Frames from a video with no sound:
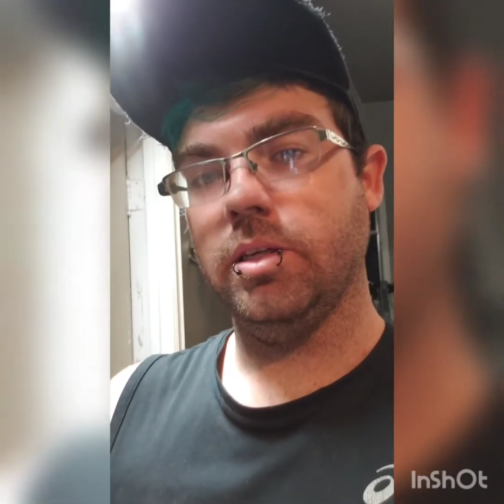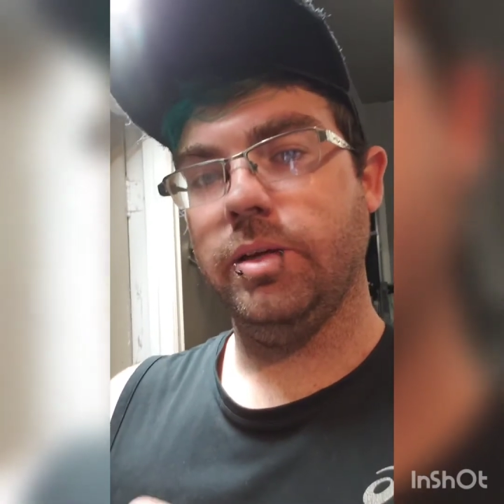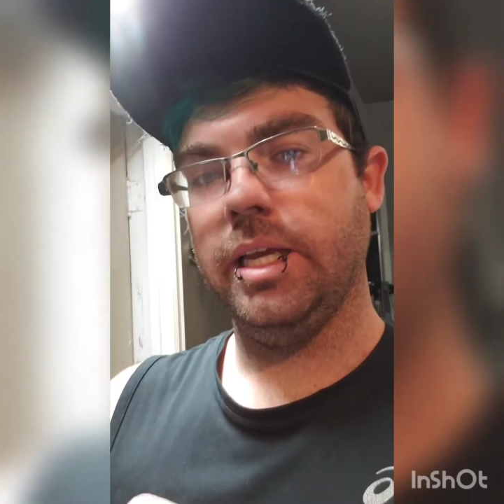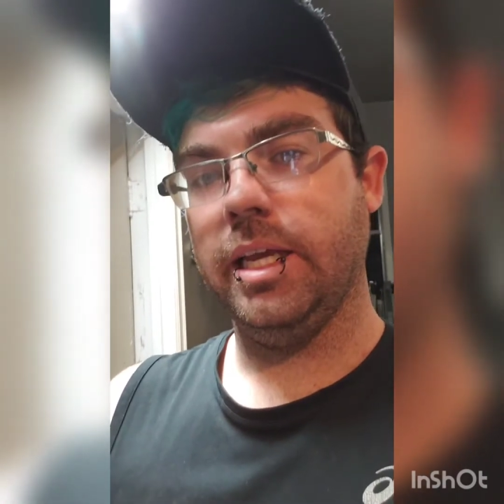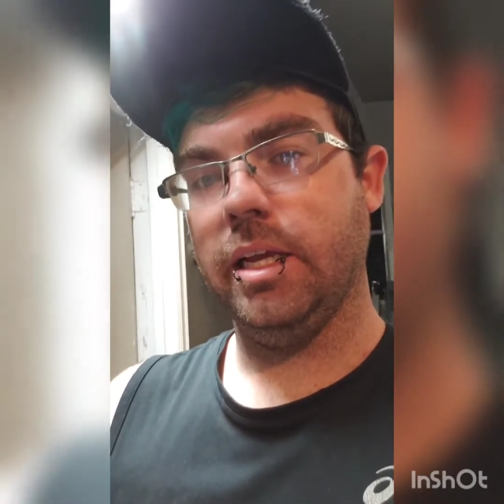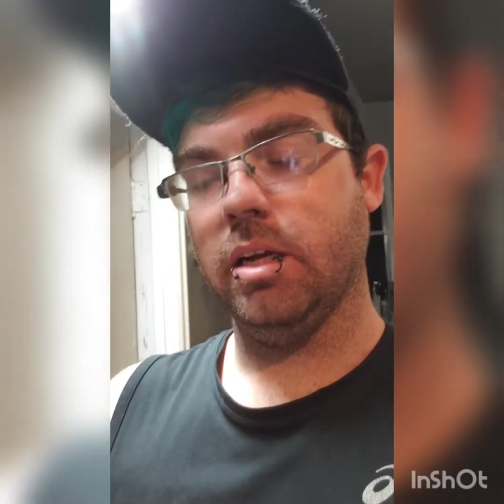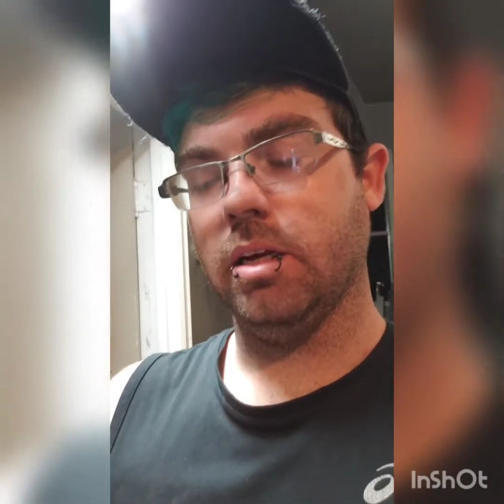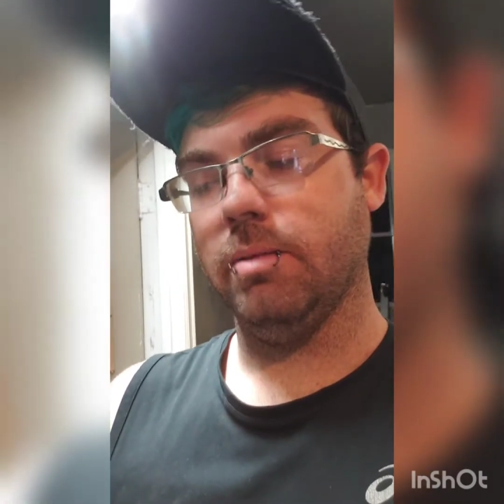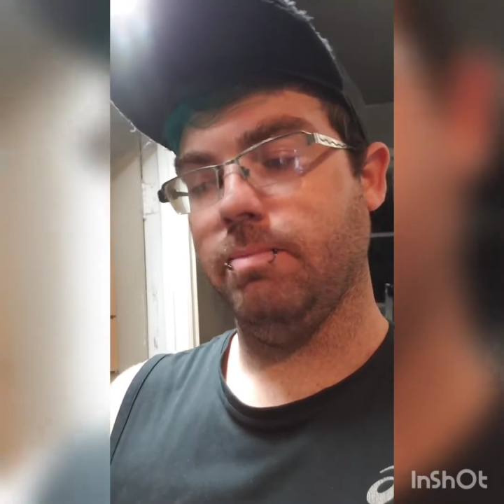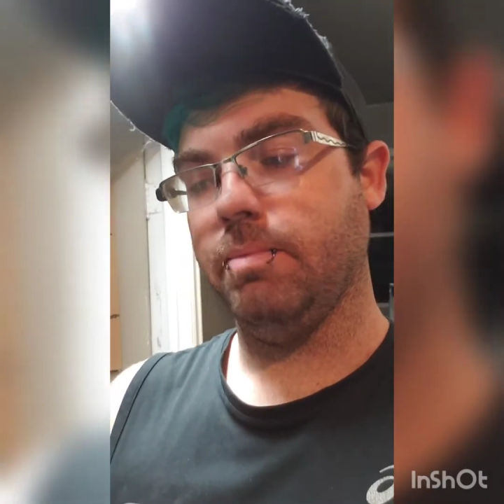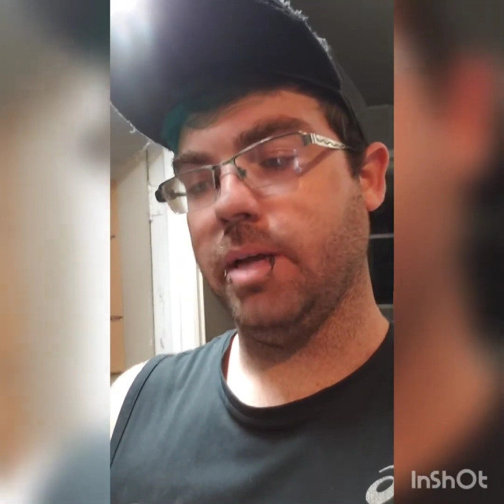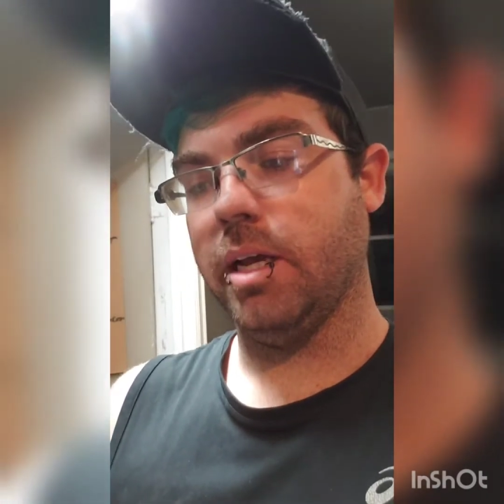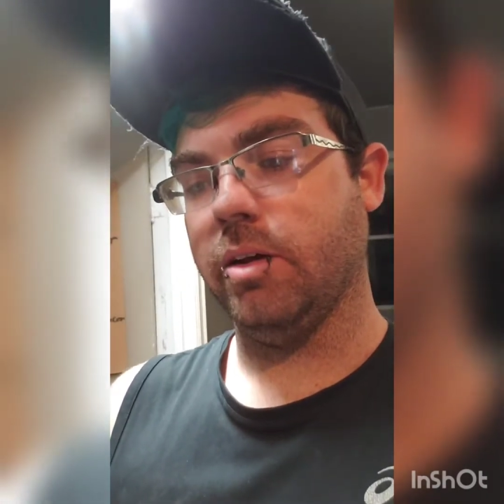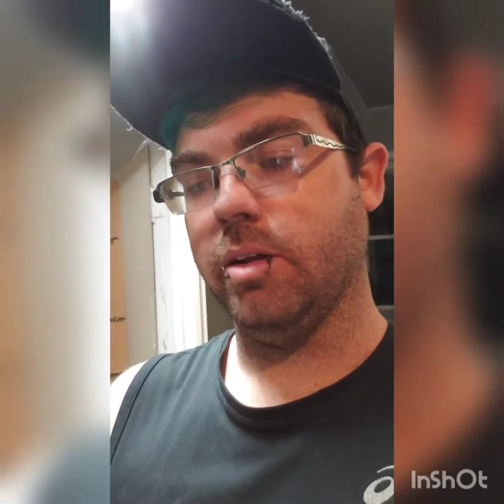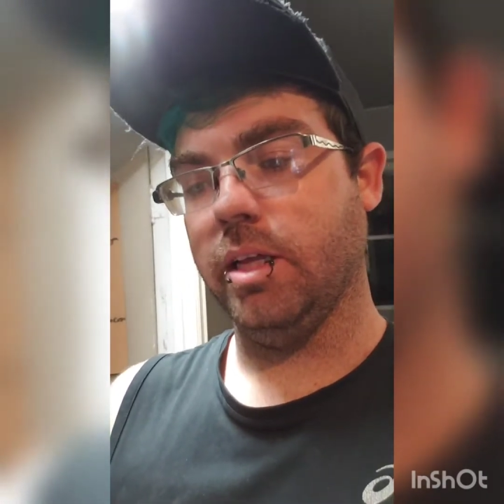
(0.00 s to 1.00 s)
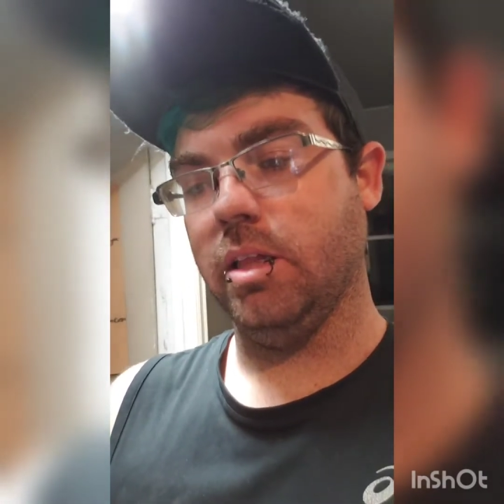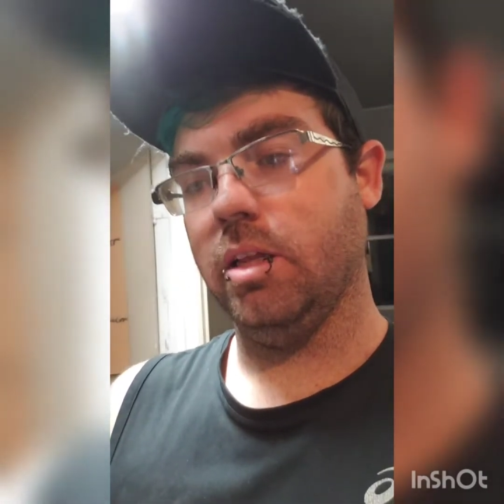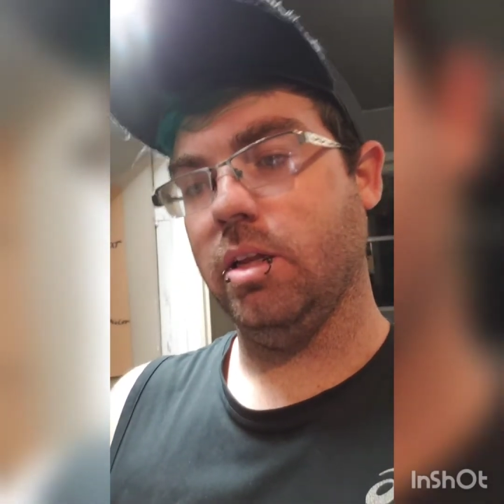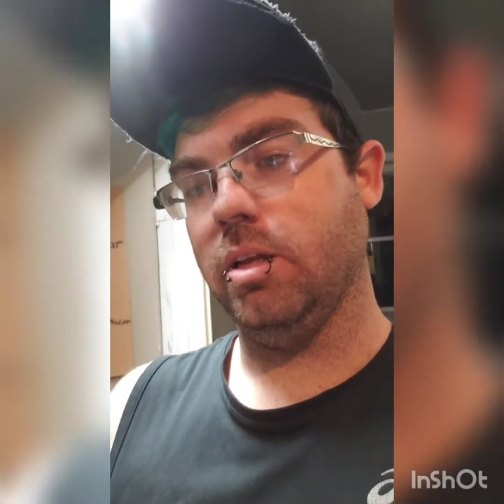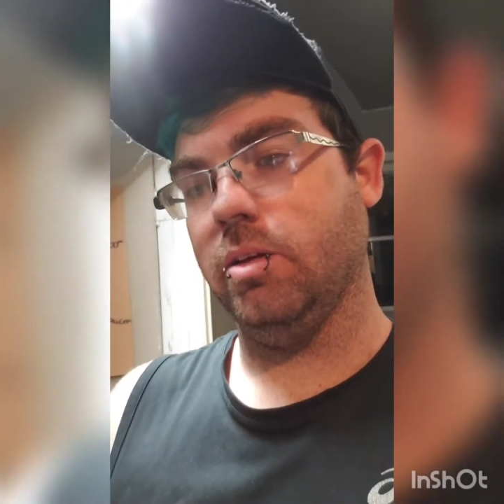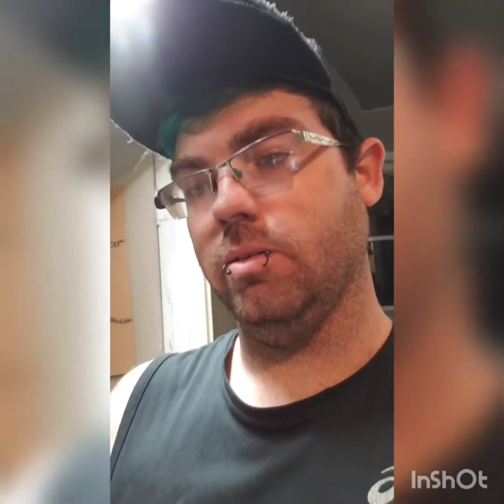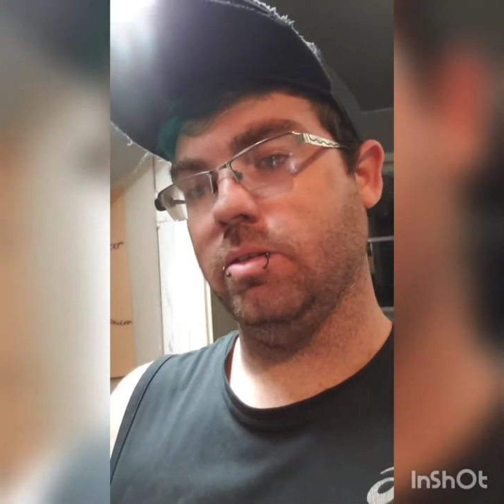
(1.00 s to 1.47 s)
hear about in the
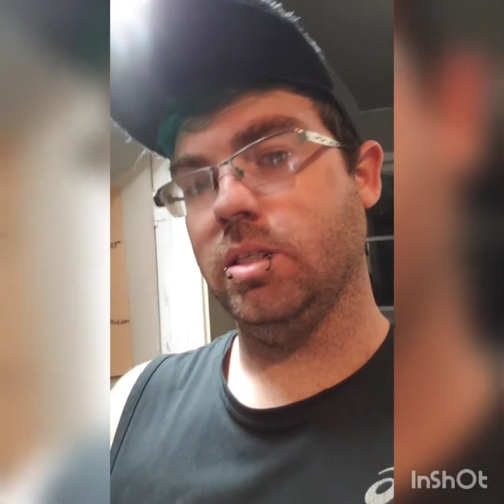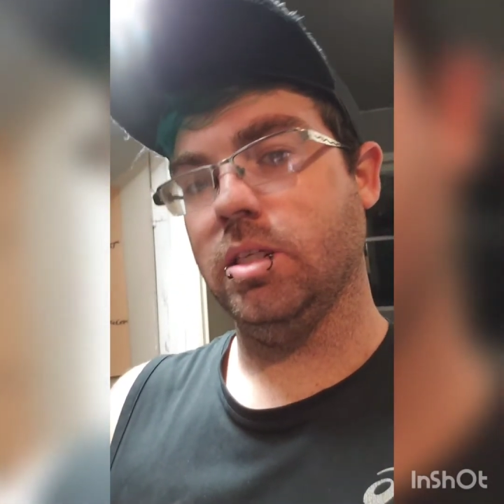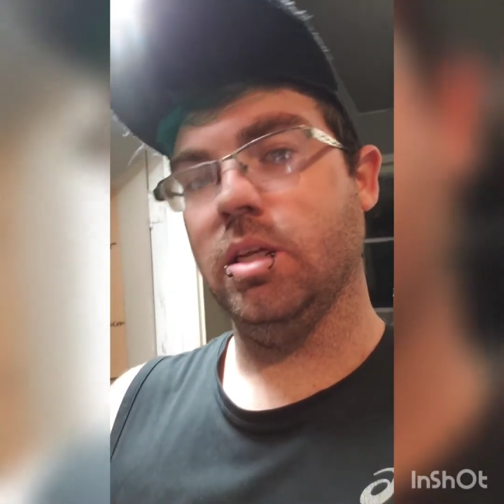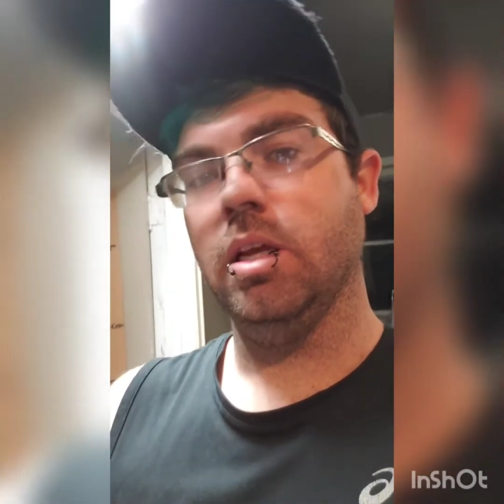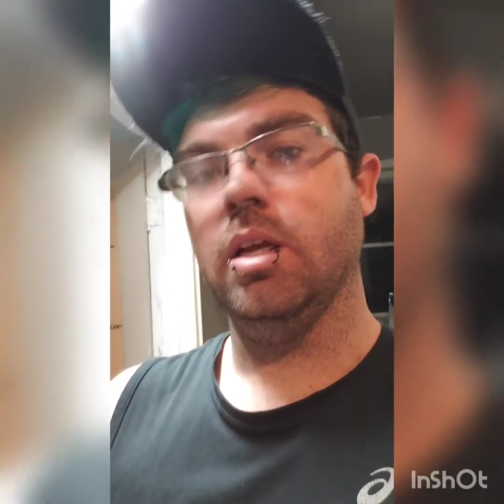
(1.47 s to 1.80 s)
news